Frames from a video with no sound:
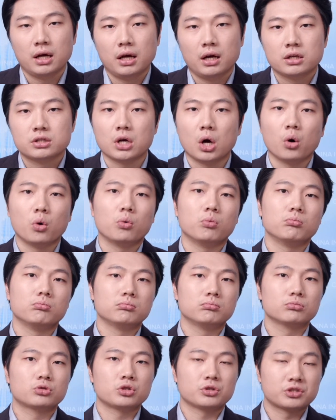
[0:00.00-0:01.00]
So,
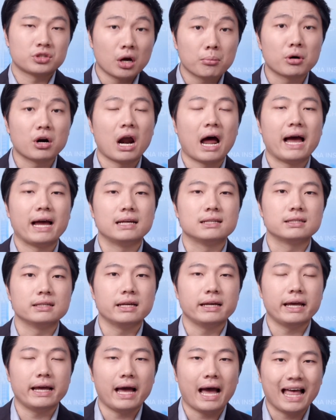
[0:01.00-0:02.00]
to summarize,
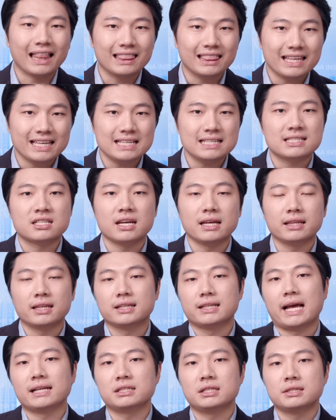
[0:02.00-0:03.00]
at least in the
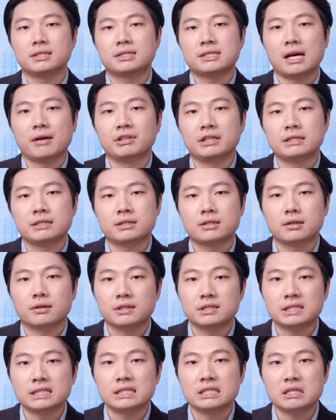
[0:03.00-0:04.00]
1970s,
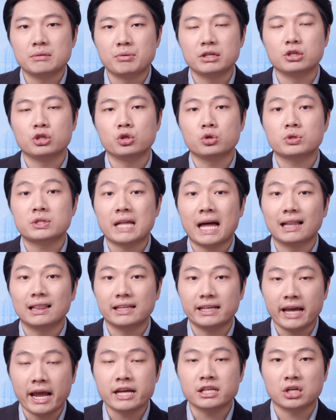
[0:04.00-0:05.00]
the CCP used that
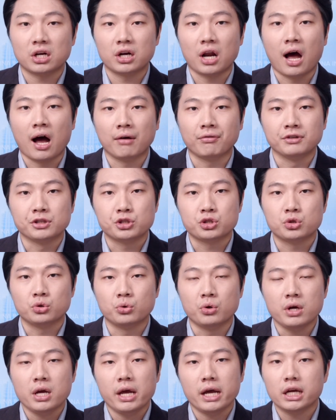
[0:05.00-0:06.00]
liaison office
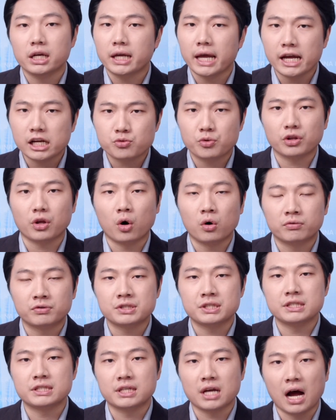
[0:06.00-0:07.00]
to engage with
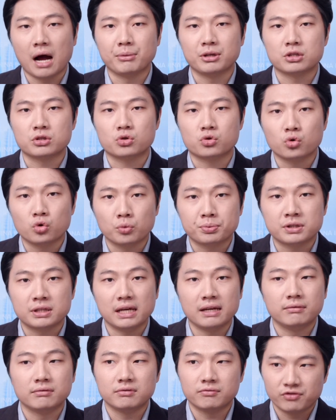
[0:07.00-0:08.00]
overseas communist groups
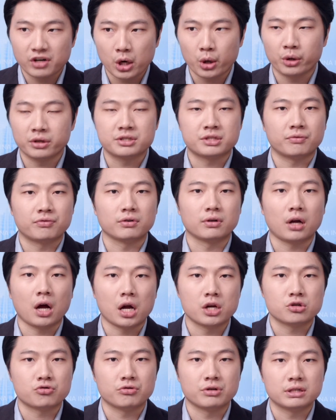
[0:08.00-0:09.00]
in various different
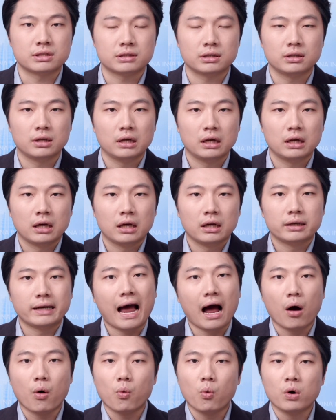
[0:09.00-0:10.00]
countries.
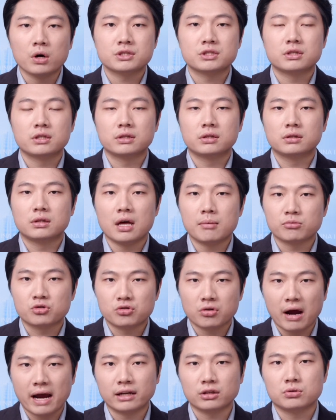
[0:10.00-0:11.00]
Now, was them
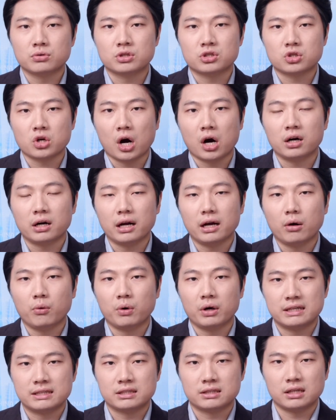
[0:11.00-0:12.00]
trying to start
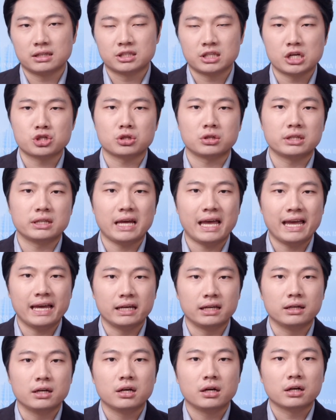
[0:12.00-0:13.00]
what is essentially
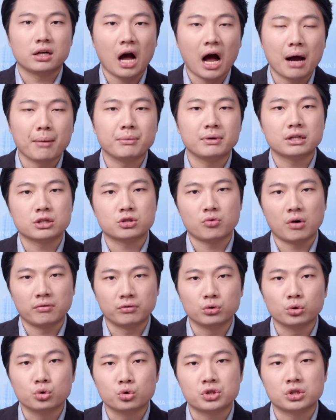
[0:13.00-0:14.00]
a communist
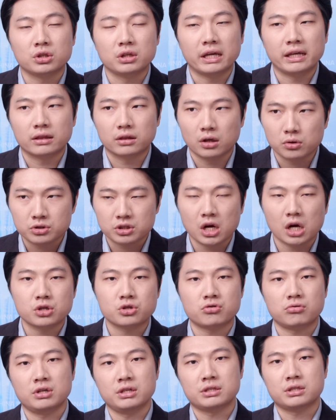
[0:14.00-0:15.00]
revolution in those
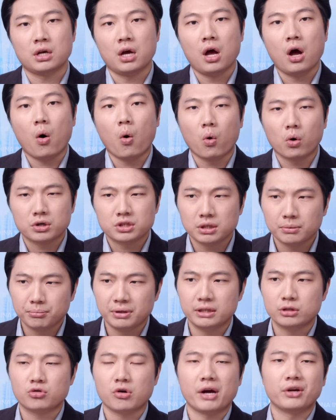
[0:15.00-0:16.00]
countries, or
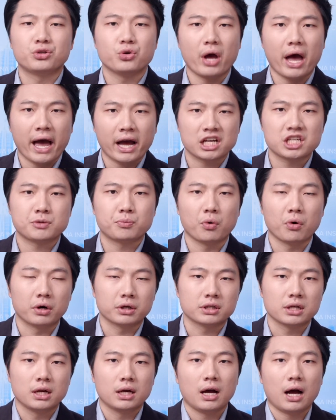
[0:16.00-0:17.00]
simply trying to
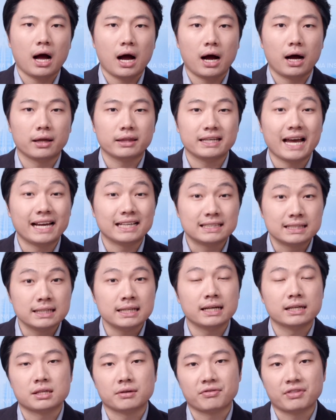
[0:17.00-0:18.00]
export the
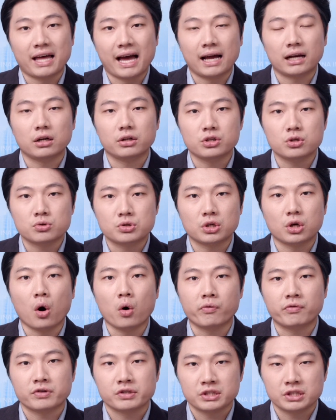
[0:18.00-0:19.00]
ideas of that using
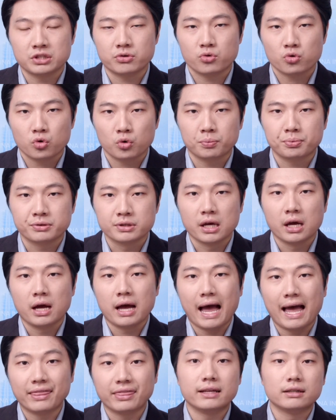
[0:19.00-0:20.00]
overseas groups,
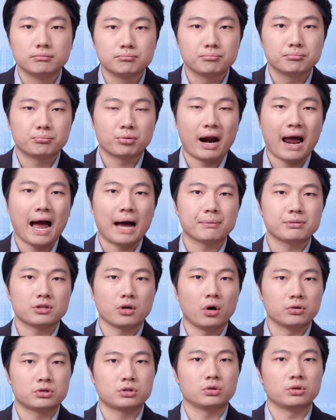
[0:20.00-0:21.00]
and then perhaps
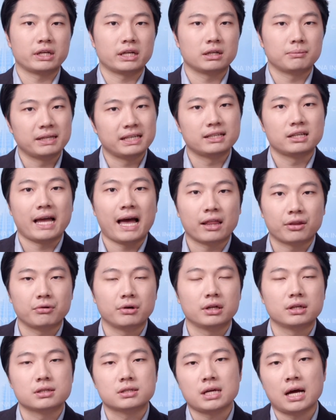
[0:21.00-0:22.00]
also they could be
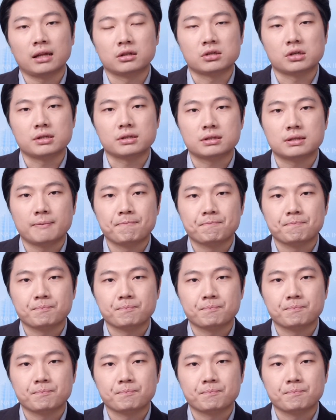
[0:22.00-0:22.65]
gathering intelligence?